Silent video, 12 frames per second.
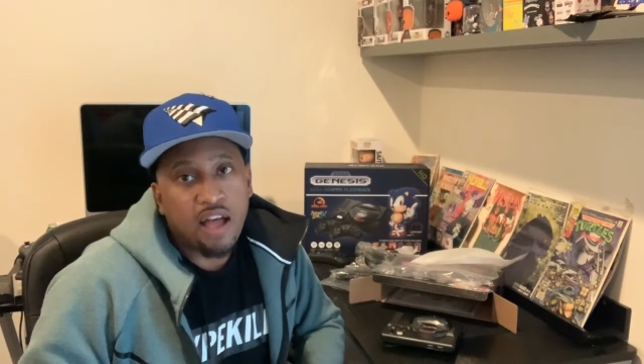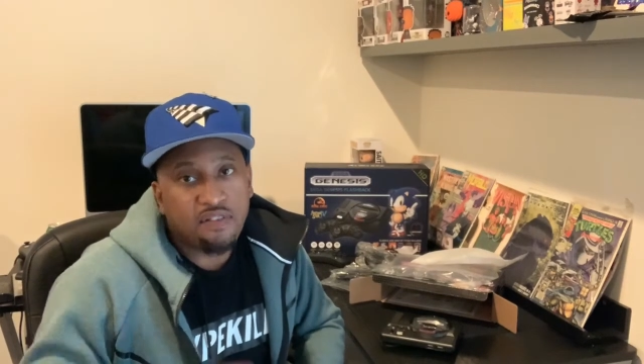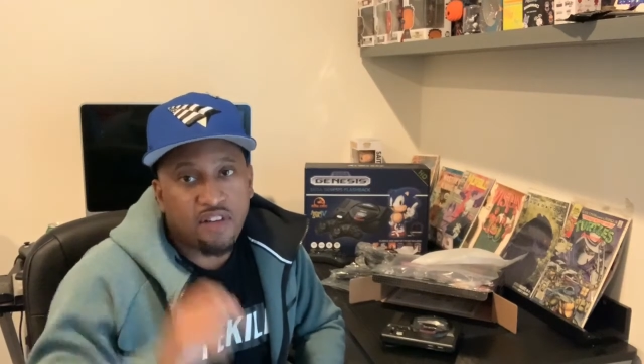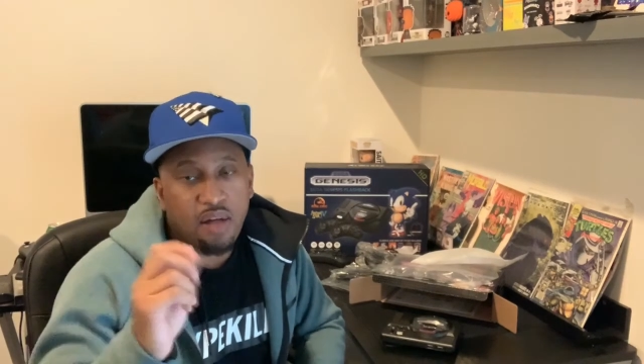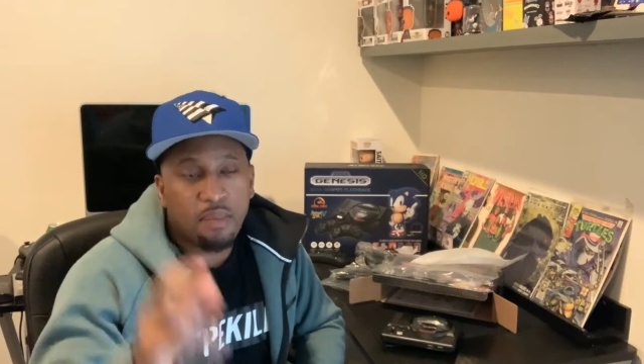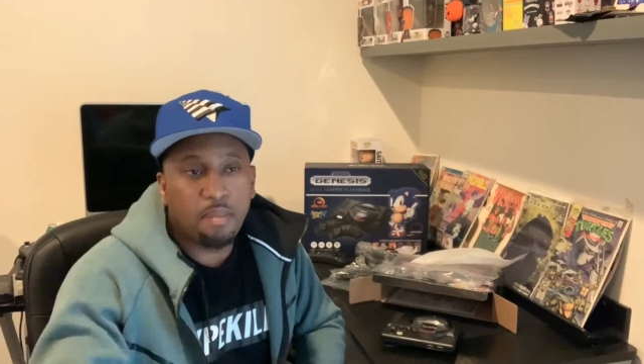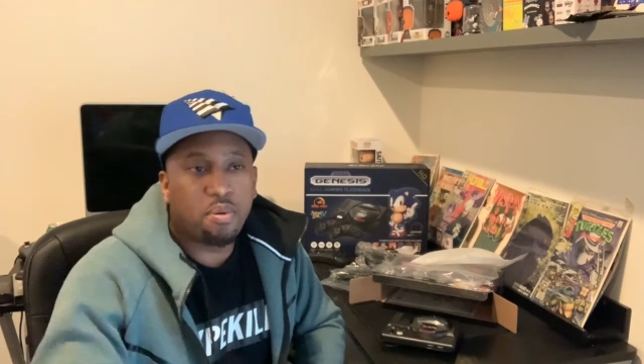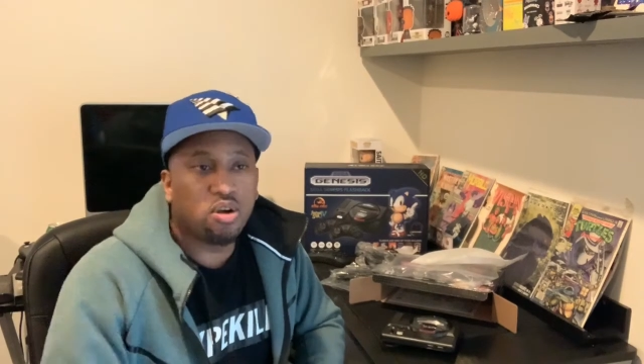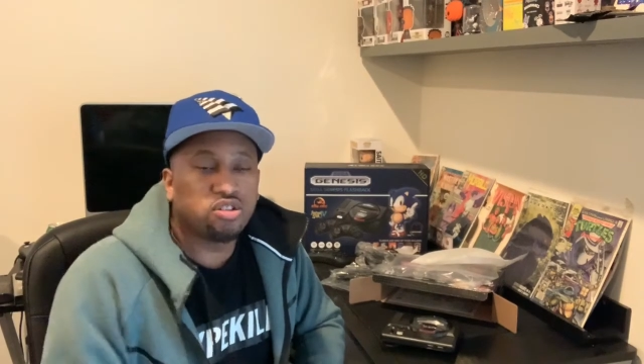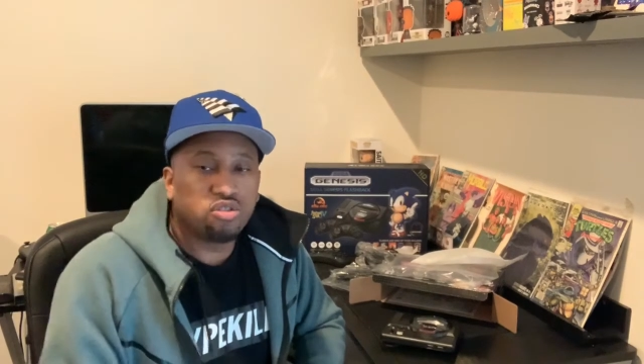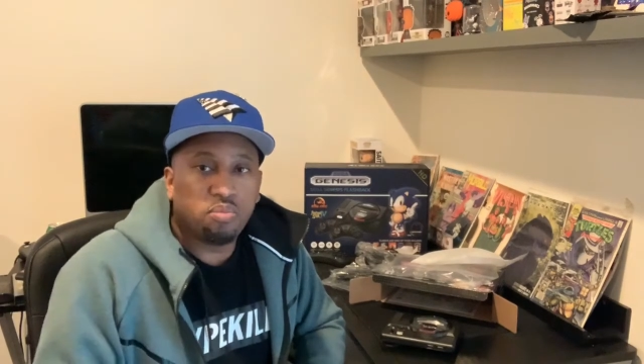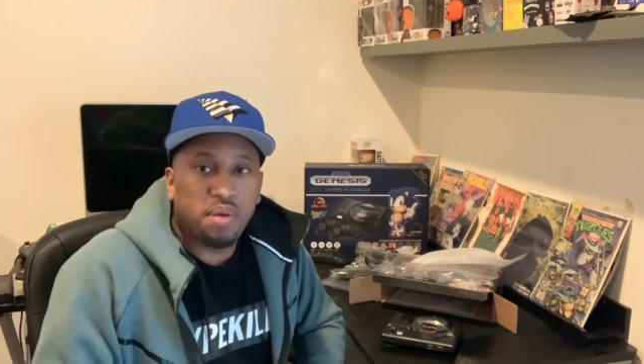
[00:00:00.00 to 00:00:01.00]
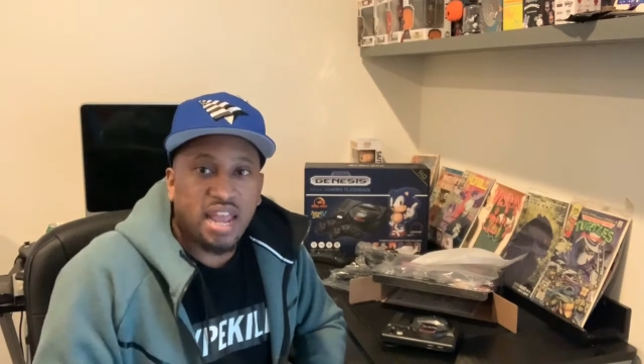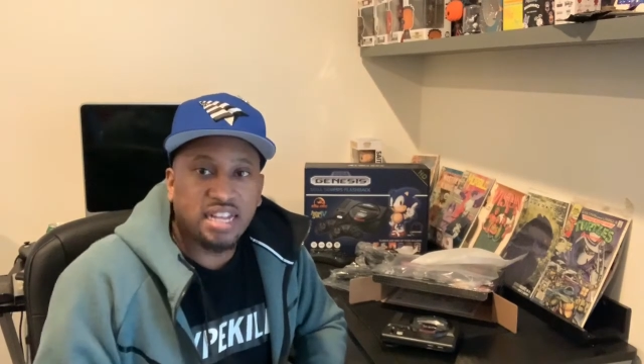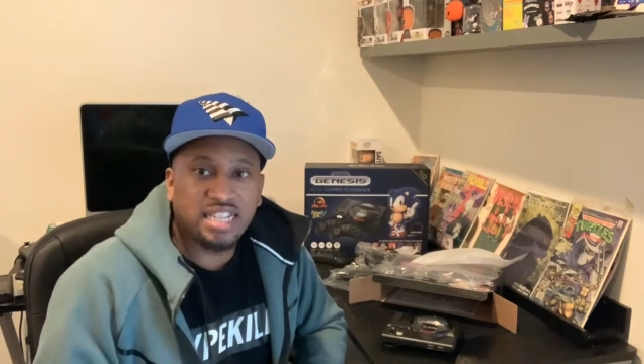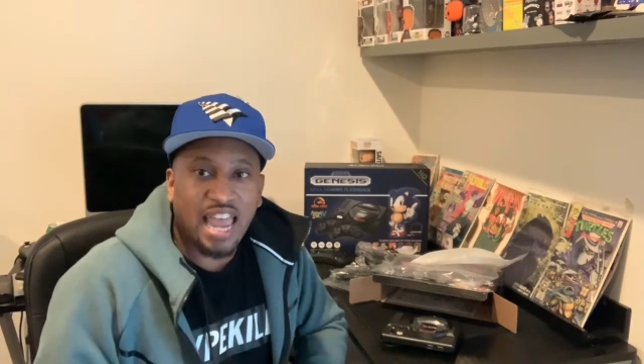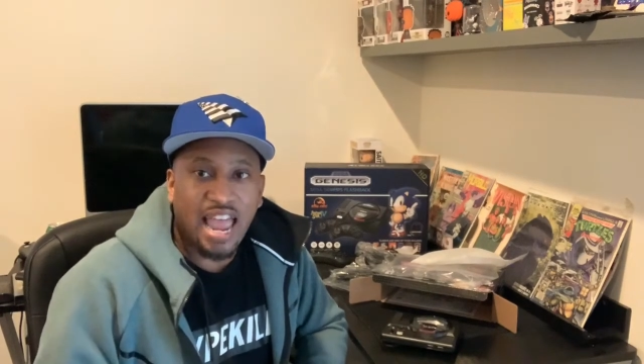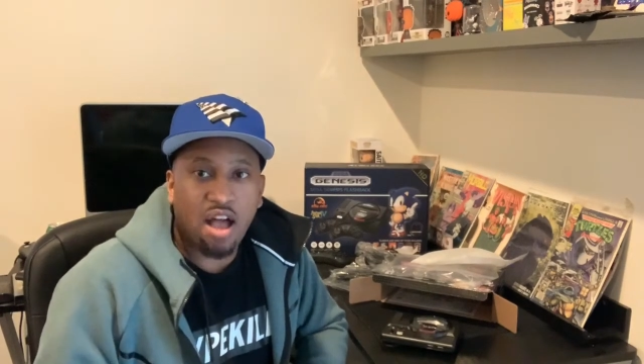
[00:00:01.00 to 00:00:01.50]
Follow my personal
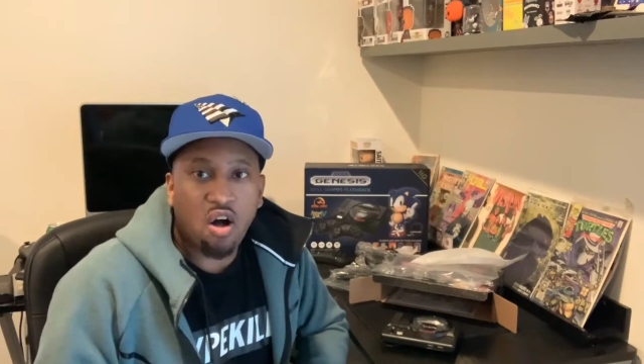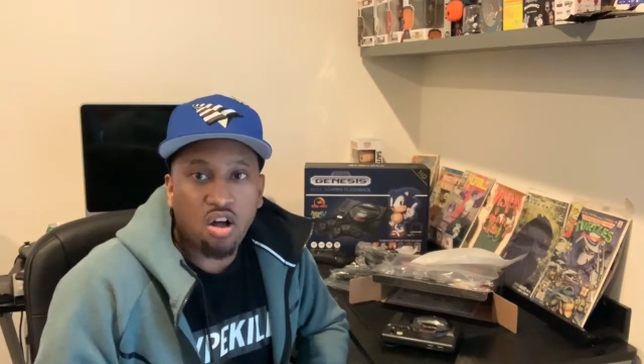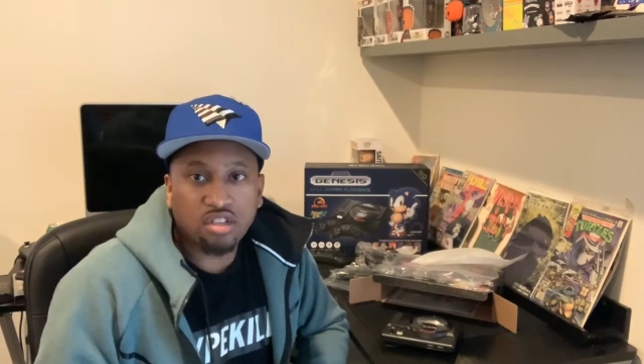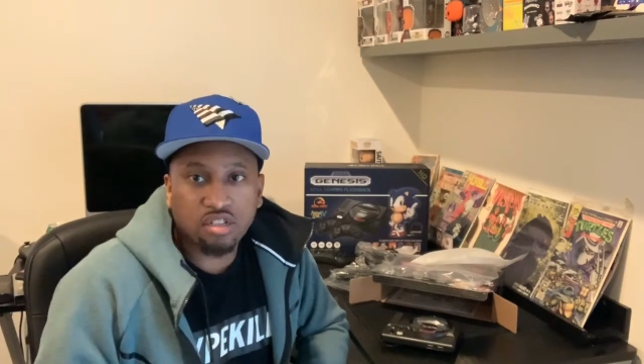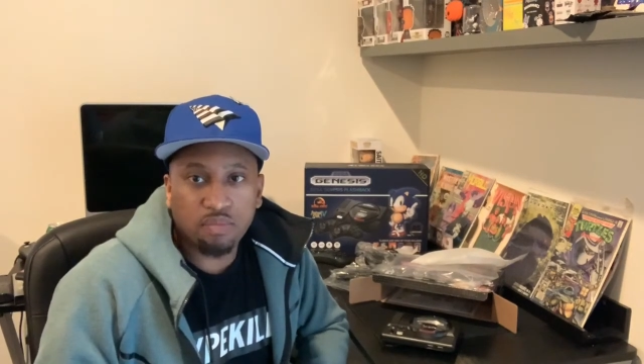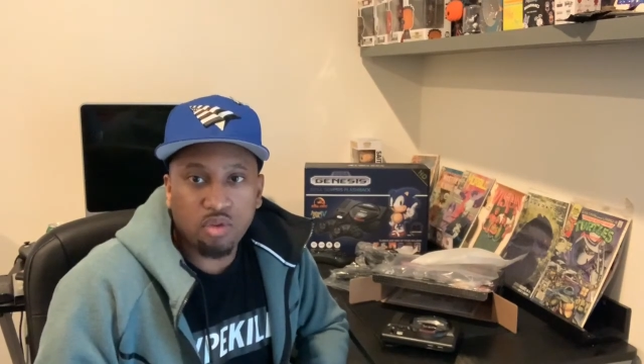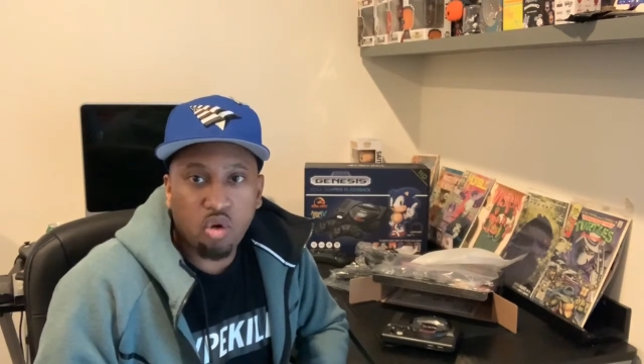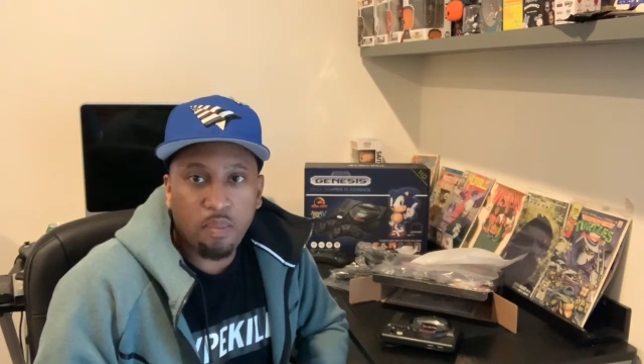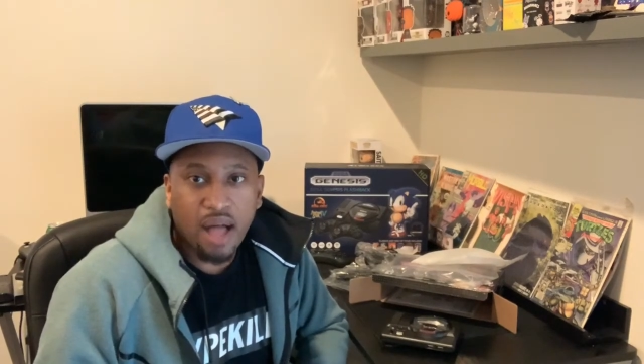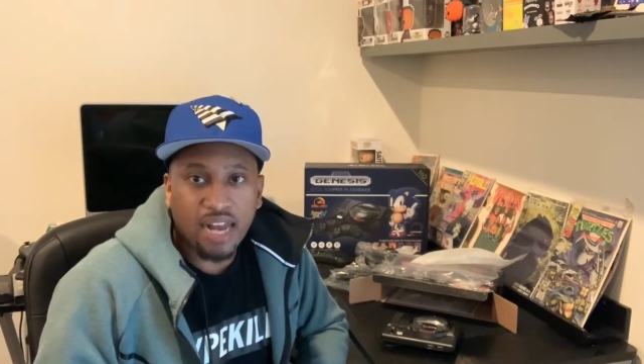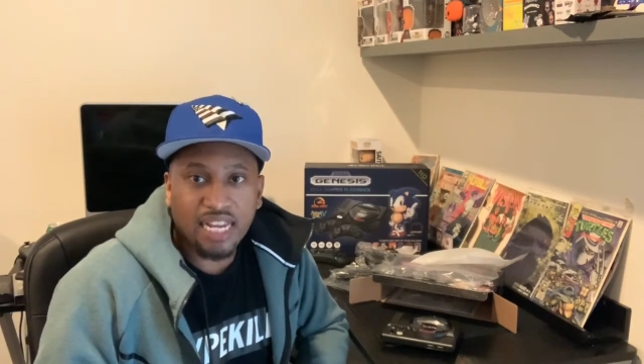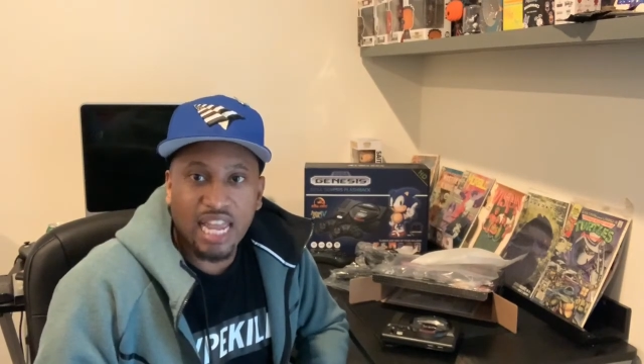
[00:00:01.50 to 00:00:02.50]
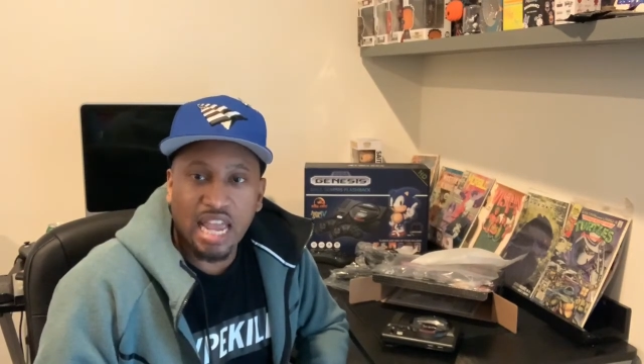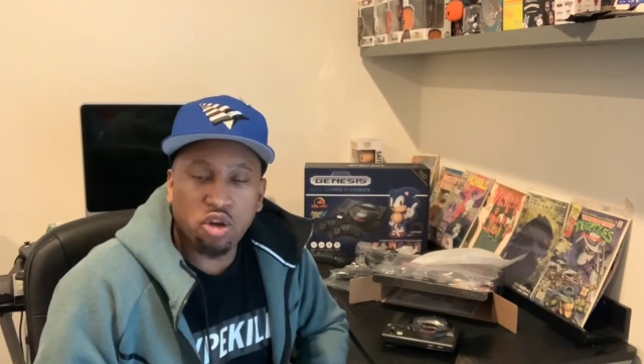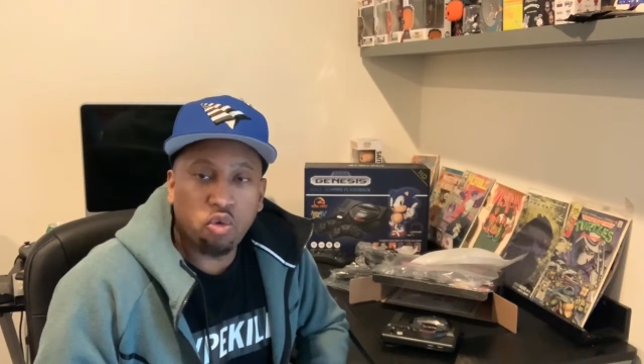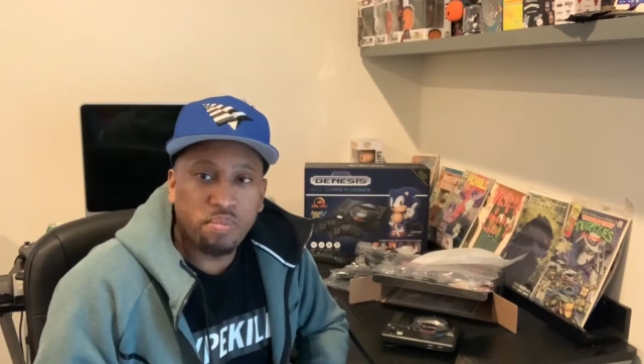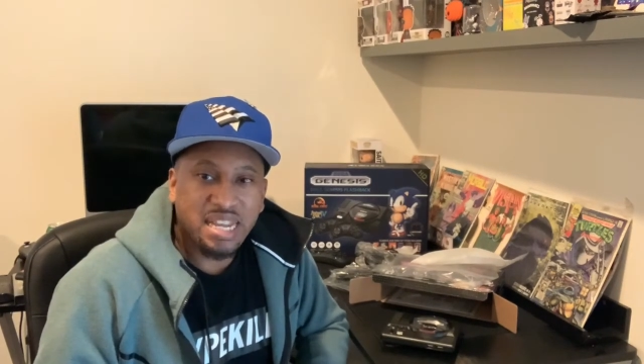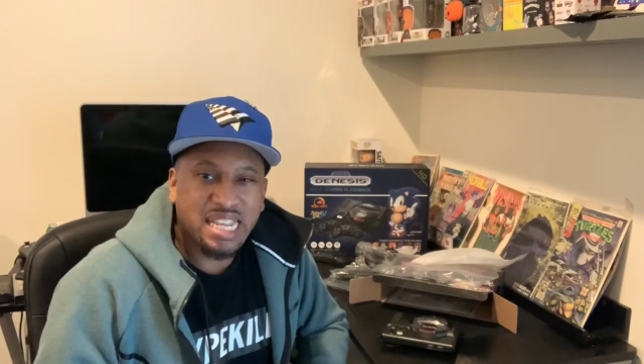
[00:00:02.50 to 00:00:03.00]
page at Awesome Nobody,
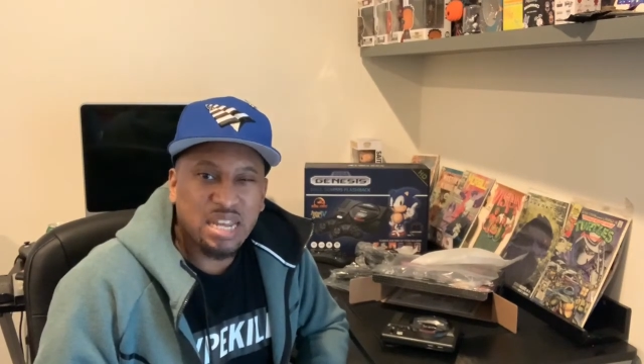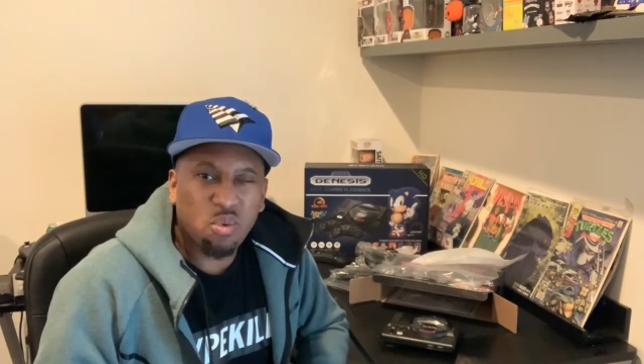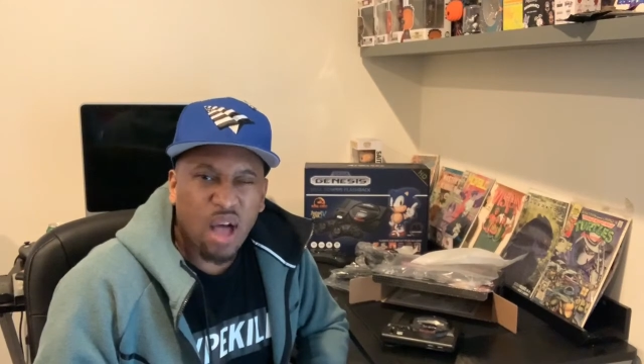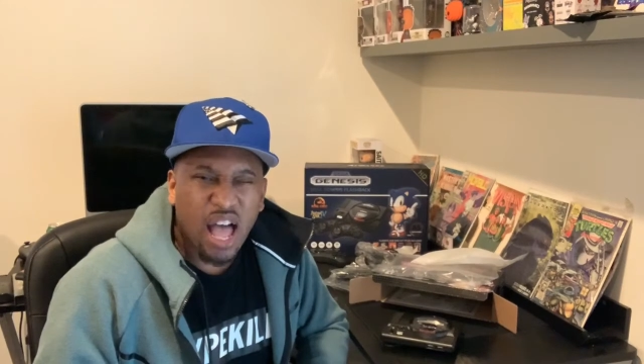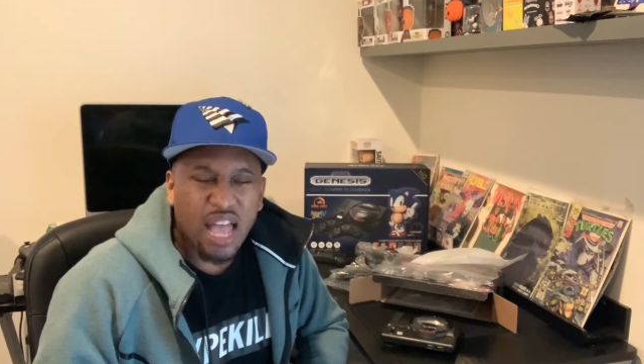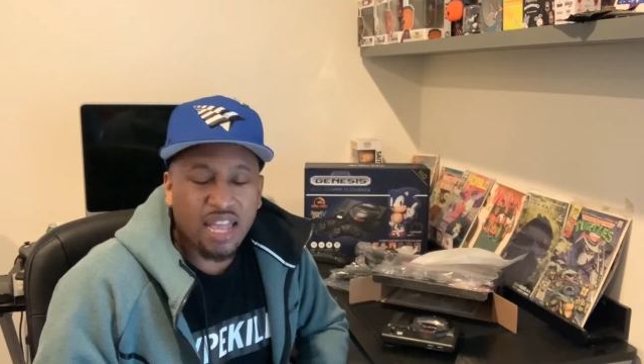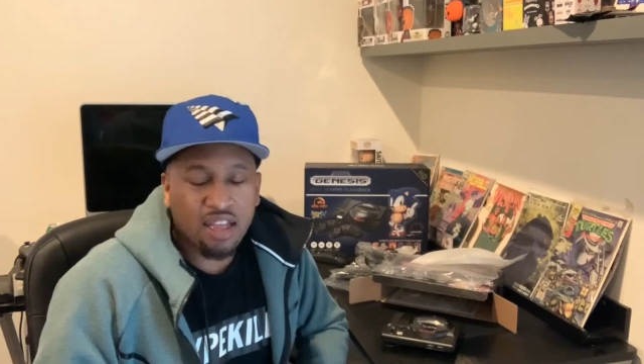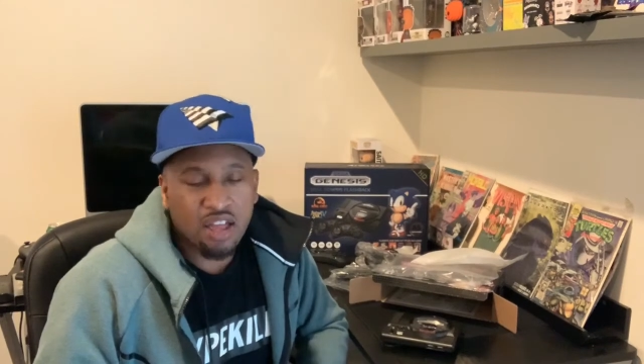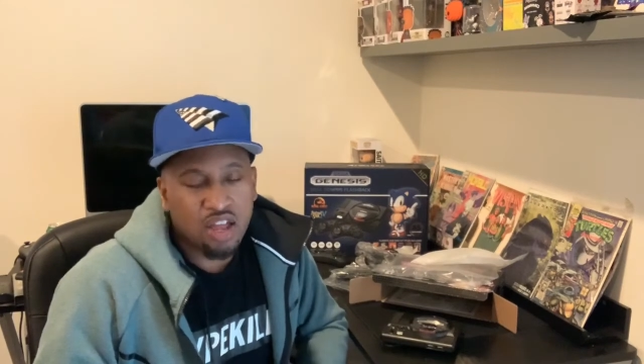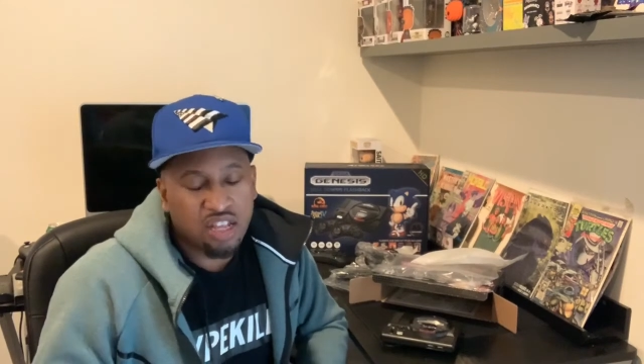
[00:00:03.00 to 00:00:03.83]
NOBDY.